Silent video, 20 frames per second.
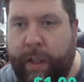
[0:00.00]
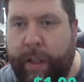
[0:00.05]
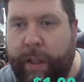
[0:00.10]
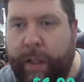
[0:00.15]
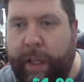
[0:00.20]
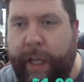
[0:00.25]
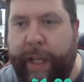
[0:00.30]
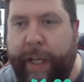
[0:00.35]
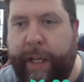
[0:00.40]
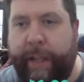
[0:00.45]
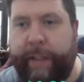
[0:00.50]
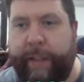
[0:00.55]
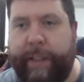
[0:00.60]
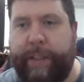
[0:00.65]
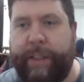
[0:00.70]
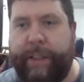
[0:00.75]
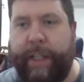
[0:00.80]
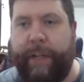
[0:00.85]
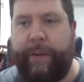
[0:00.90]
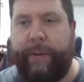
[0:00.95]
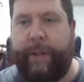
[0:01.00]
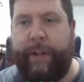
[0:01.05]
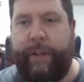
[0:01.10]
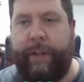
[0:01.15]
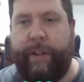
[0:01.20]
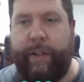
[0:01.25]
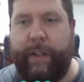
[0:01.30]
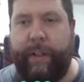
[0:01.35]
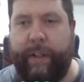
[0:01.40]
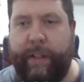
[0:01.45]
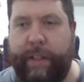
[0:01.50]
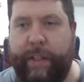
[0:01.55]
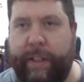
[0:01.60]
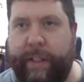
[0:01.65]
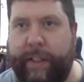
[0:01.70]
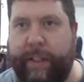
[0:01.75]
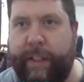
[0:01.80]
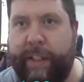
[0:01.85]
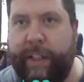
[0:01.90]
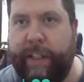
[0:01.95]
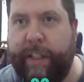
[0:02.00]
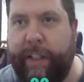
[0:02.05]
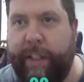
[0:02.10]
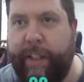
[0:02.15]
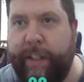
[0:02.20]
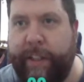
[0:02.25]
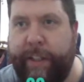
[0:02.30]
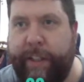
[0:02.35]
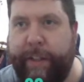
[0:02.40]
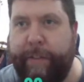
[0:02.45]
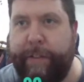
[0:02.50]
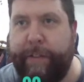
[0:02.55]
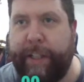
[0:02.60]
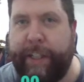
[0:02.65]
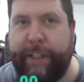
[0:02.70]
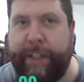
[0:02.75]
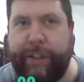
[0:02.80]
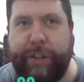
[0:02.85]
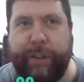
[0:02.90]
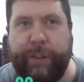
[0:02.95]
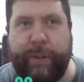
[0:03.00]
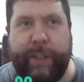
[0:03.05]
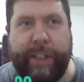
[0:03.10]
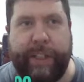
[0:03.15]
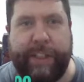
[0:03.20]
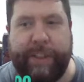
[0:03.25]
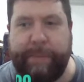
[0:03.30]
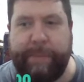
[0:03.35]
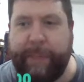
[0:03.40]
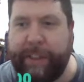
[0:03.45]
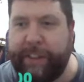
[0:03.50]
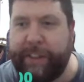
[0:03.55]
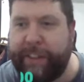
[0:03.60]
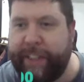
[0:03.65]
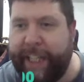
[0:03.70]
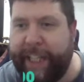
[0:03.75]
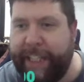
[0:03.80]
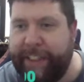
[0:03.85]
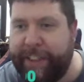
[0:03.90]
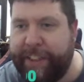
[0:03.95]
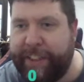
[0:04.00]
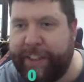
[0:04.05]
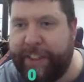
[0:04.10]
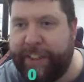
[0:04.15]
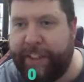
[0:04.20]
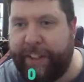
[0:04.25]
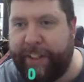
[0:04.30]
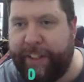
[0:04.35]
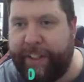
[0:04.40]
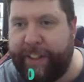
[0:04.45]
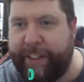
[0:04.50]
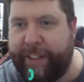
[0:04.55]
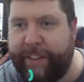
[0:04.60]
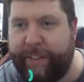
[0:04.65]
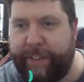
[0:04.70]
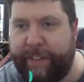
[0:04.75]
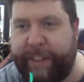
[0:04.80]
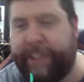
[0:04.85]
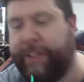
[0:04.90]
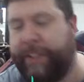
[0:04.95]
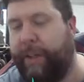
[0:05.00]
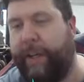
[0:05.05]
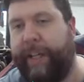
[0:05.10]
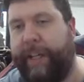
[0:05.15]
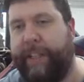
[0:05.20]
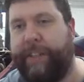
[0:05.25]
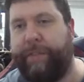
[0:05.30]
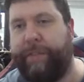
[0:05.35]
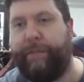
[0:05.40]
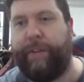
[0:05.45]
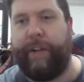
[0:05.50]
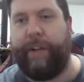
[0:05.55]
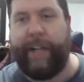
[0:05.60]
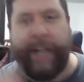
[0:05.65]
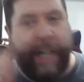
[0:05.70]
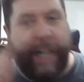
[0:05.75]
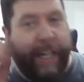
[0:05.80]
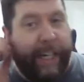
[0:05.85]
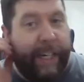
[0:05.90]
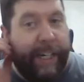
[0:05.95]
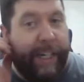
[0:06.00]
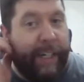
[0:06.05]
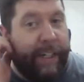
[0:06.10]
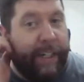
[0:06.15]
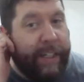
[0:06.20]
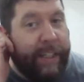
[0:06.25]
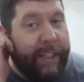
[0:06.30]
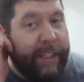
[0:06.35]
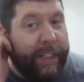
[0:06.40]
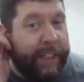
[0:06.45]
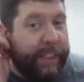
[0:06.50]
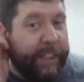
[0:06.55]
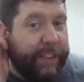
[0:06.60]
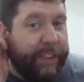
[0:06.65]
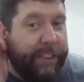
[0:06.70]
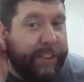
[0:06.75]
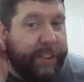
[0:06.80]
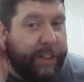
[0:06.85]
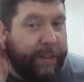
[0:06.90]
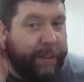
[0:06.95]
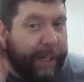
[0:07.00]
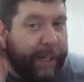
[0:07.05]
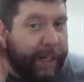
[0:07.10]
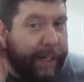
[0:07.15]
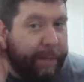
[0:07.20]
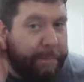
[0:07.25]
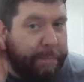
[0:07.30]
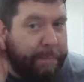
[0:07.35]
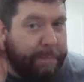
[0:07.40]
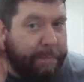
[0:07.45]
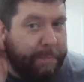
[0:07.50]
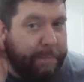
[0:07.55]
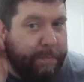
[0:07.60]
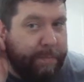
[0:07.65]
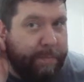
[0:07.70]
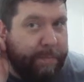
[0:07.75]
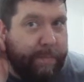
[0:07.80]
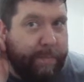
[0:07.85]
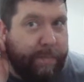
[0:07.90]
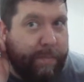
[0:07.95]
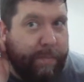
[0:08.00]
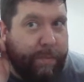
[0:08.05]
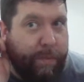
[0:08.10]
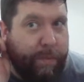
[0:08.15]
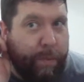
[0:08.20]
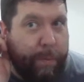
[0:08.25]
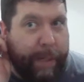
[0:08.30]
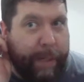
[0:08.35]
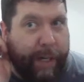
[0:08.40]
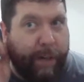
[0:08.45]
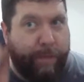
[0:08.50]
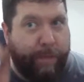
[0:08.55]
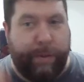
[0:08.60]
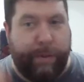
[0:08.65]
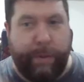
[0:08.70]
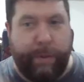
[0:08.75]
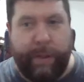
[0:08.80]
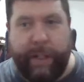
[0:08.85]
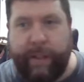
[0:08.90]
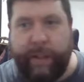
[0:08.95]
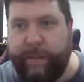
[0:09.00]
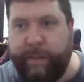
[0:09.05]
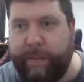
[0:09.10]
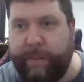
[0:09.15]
Hey Alex, how are you? You've joined us much later tonight. That's alright, it's a Friday here, so we'll be on for a while.